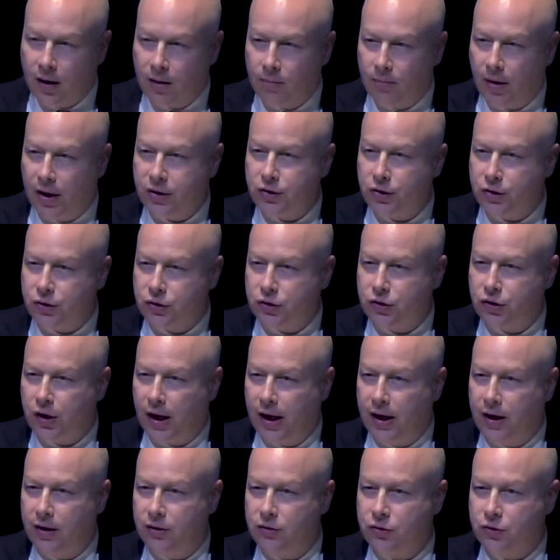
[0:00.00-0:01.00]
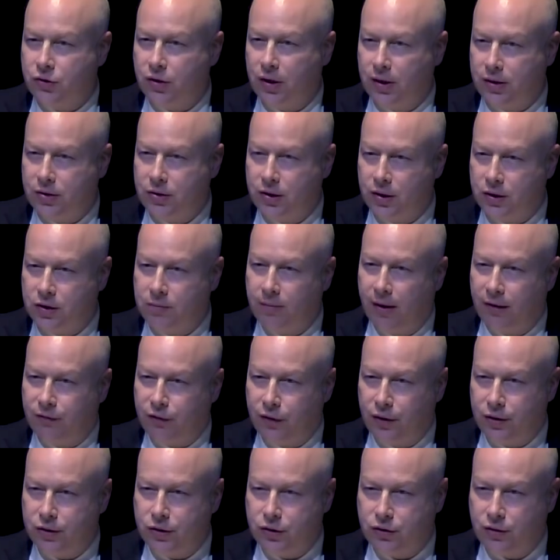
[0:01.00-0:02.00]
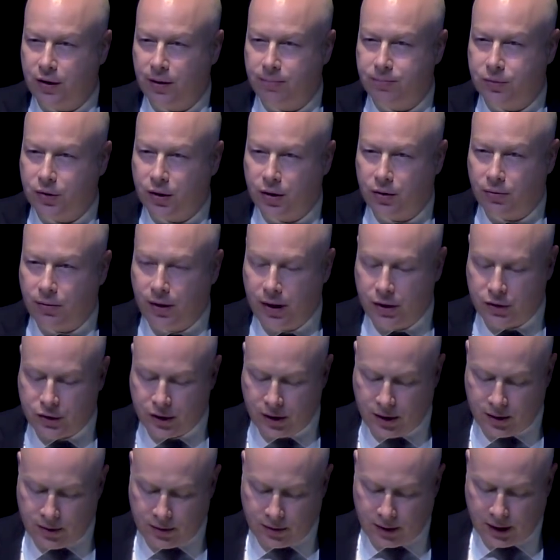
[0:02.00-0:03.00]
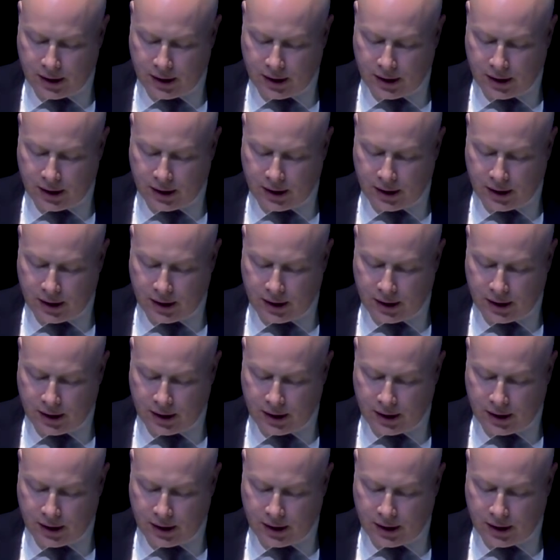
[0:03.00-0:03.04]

Much has changed since my first trip to the region